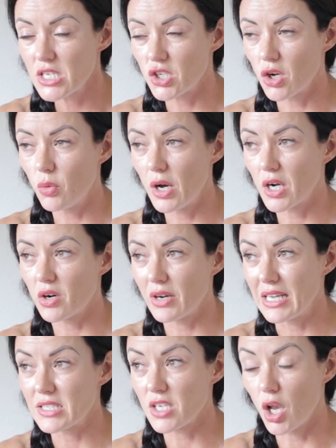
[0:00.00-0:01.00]
Do you know what
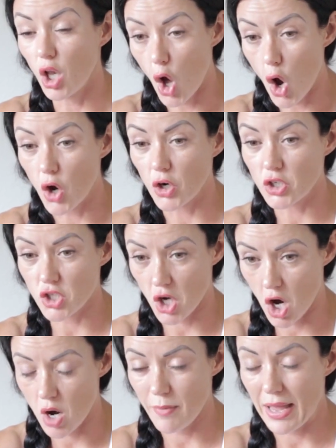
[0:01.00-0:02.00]
creates
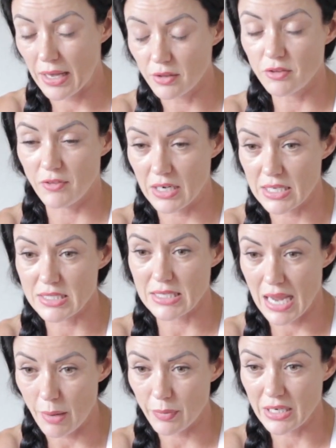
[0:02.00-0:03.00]
long-term health, fitness,
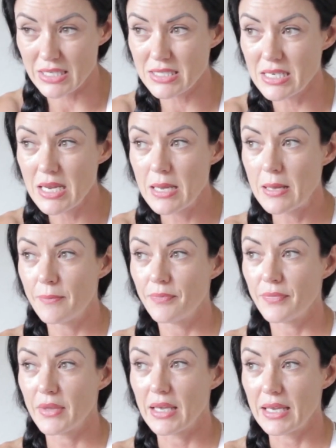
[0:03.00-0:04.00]
and happiness?
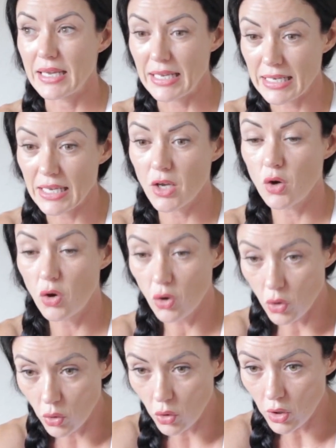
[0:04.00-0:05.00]
Eating
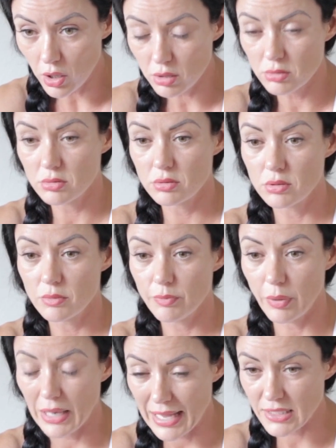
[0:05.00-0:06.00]
whole
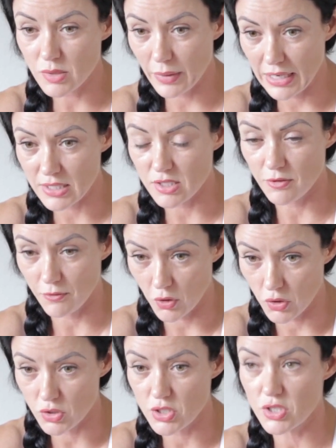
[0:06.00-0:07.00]
plant-based
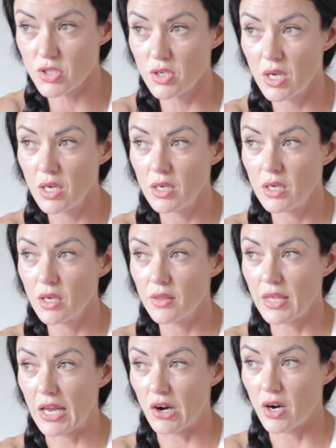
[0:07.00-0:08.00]
foods
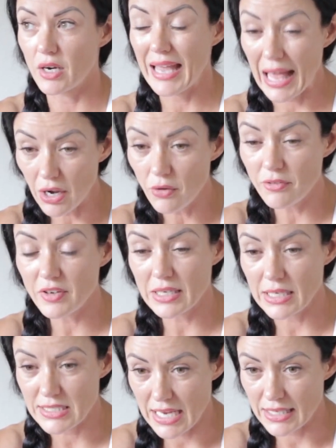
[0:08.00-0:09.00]
that are
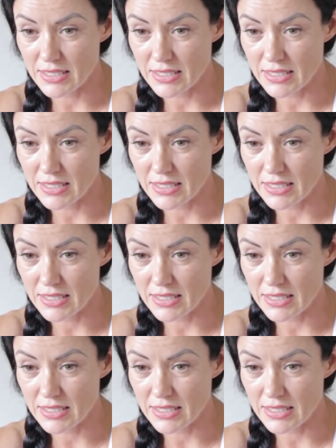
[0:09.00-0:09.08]
calorically